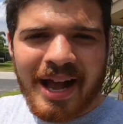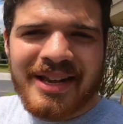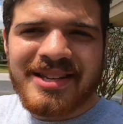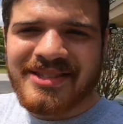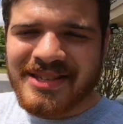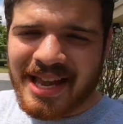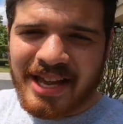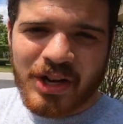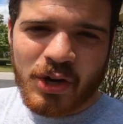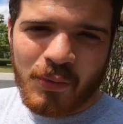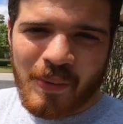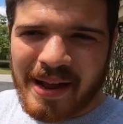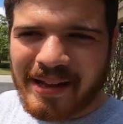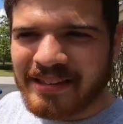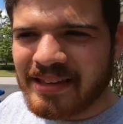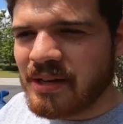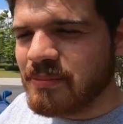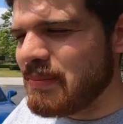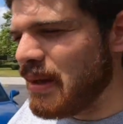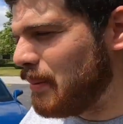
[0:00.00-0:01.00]
stand
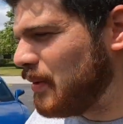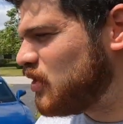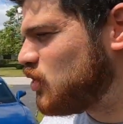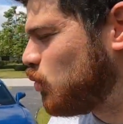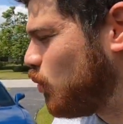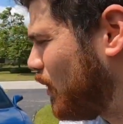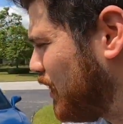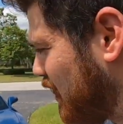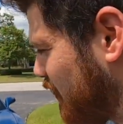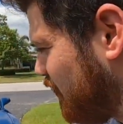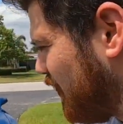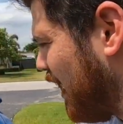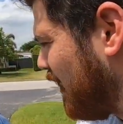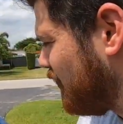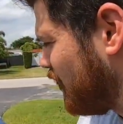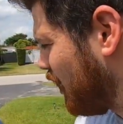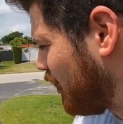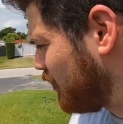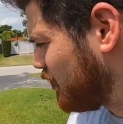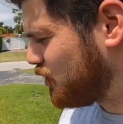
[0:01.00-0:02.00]
corrected, maybe
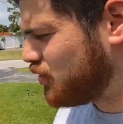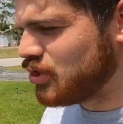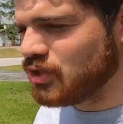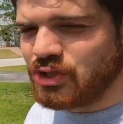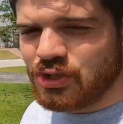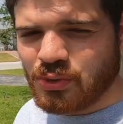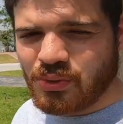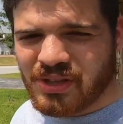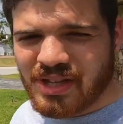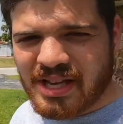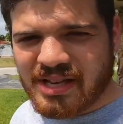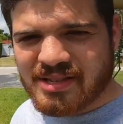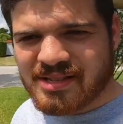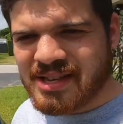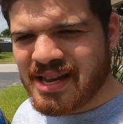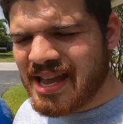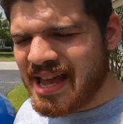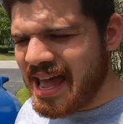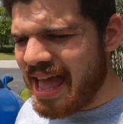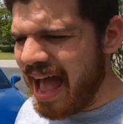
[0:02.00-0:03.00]
$25 to do this.
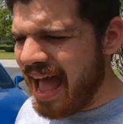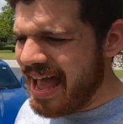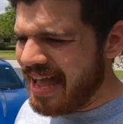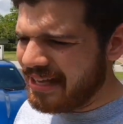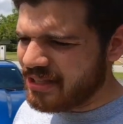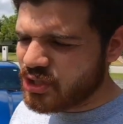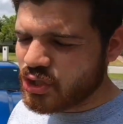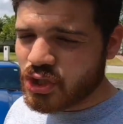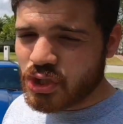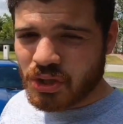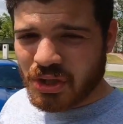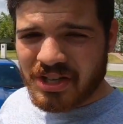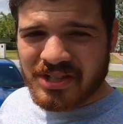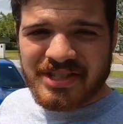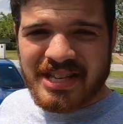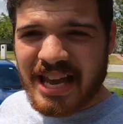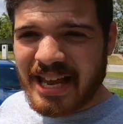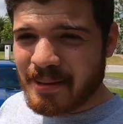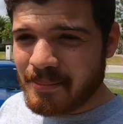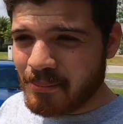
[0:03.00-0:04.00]
It
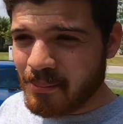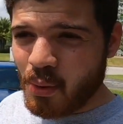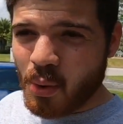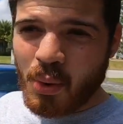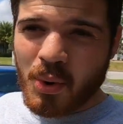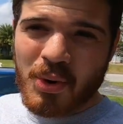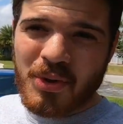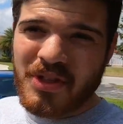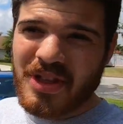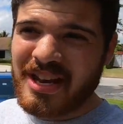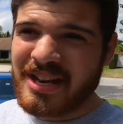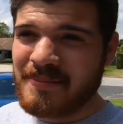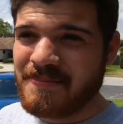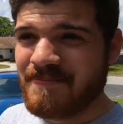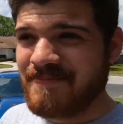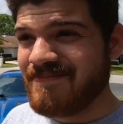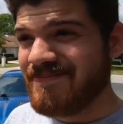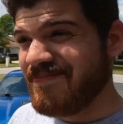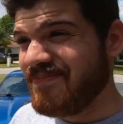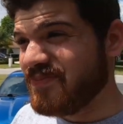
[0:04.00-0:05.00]
shouldn't take more than
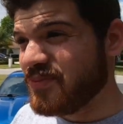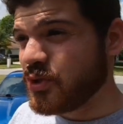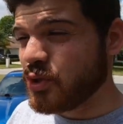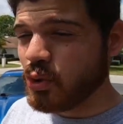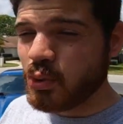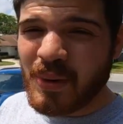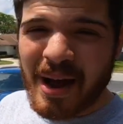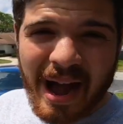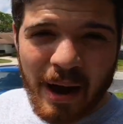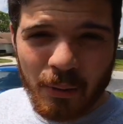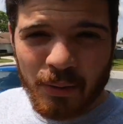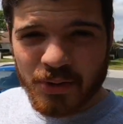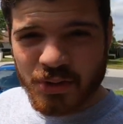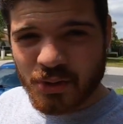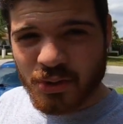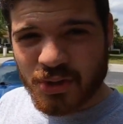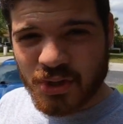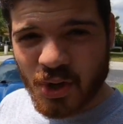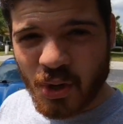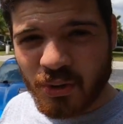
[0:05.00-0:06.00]
2 hours
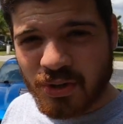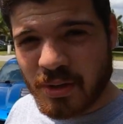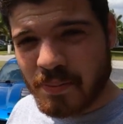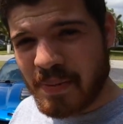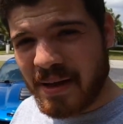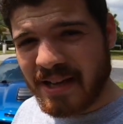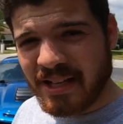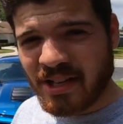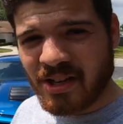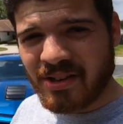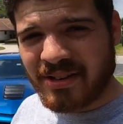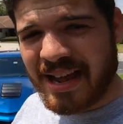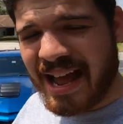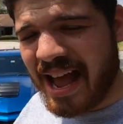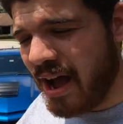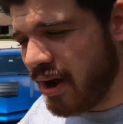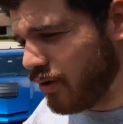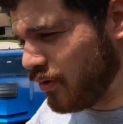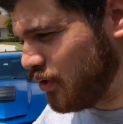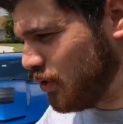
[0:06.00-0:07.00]
or so, depending on
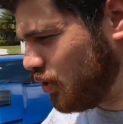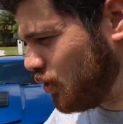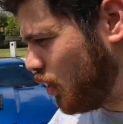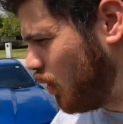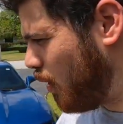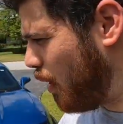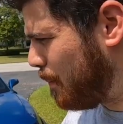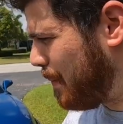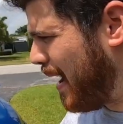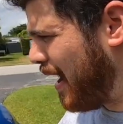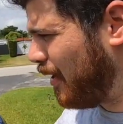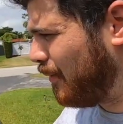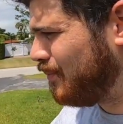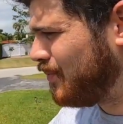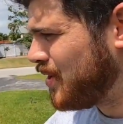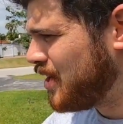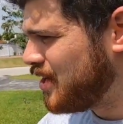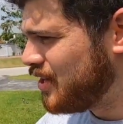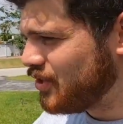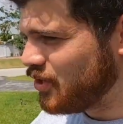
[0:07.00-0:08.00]
how you go about
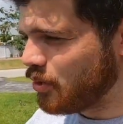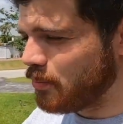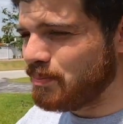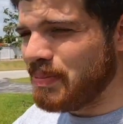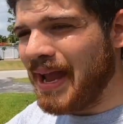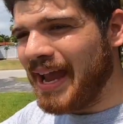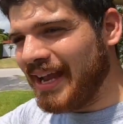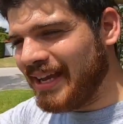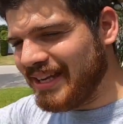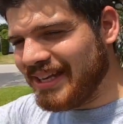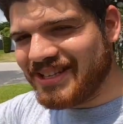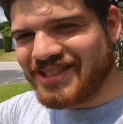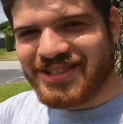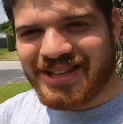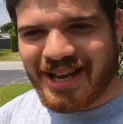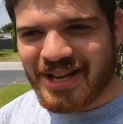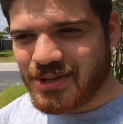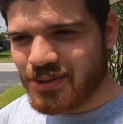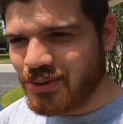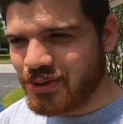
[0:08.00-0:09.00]
your painting
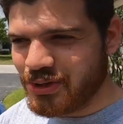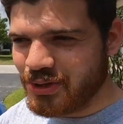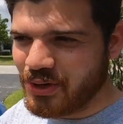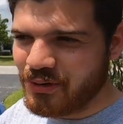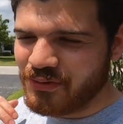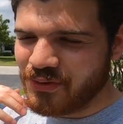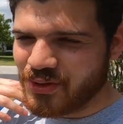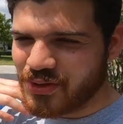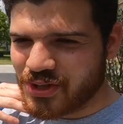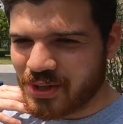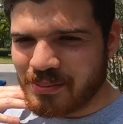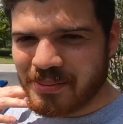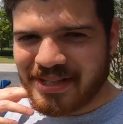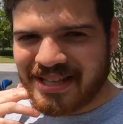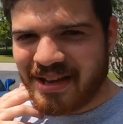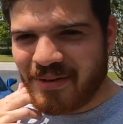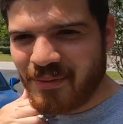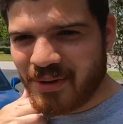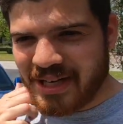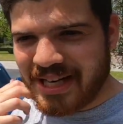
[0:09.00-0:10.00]
schedule. You know, if you're somebody
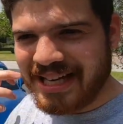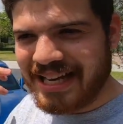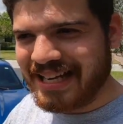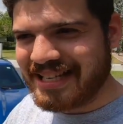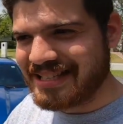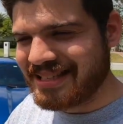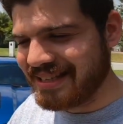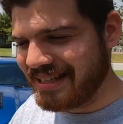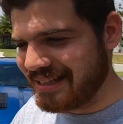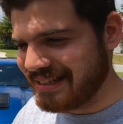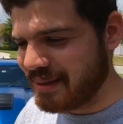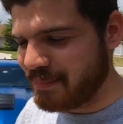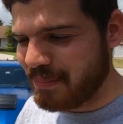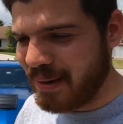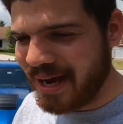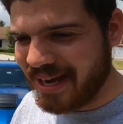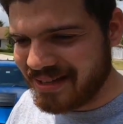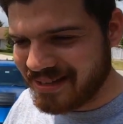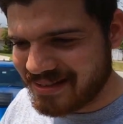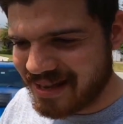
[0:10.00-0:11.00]
that really likes to let the
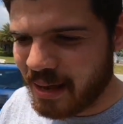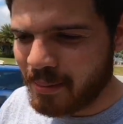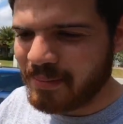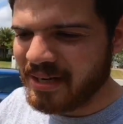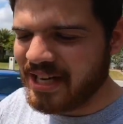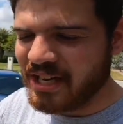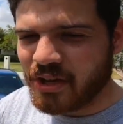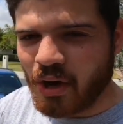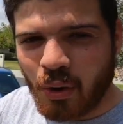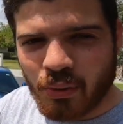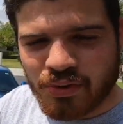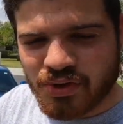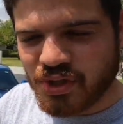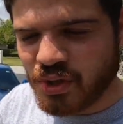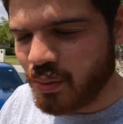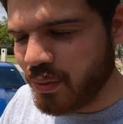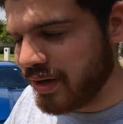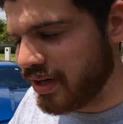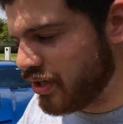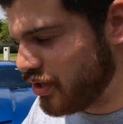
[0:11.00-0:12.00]
paints, how many coats
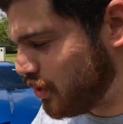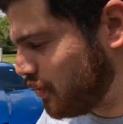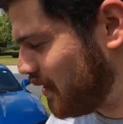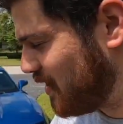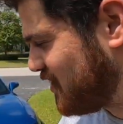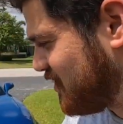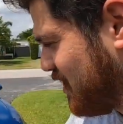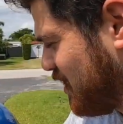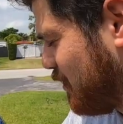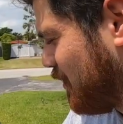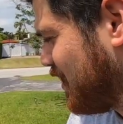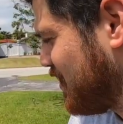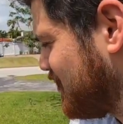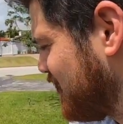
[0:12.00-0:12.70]
you want to do, etc.,